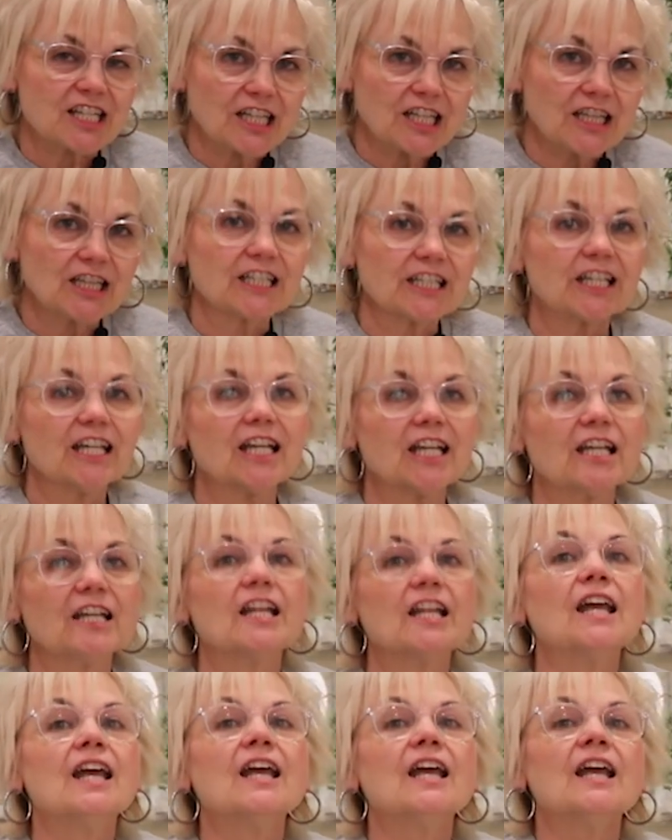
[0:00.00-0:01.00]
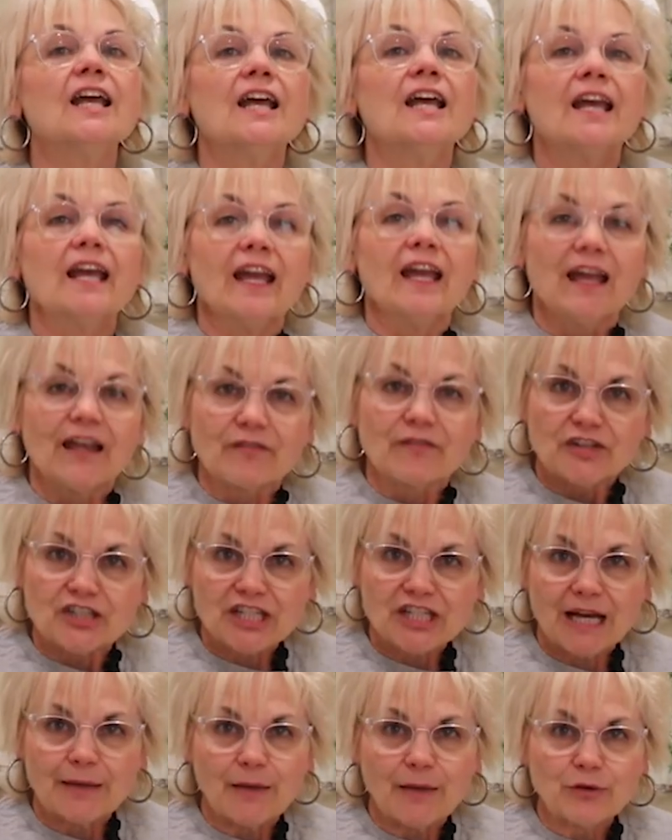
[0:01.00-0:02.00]
and clean, every
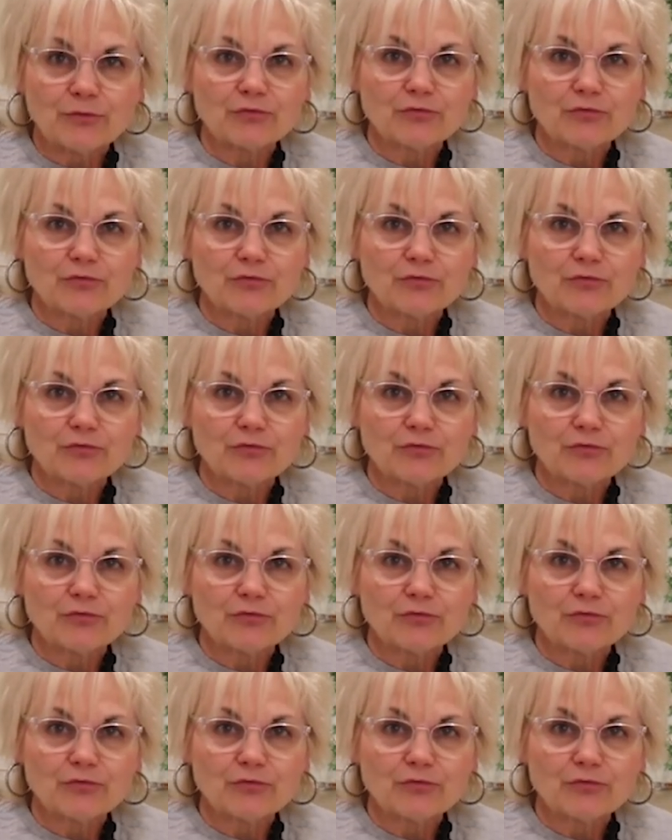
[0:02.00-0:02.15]
time I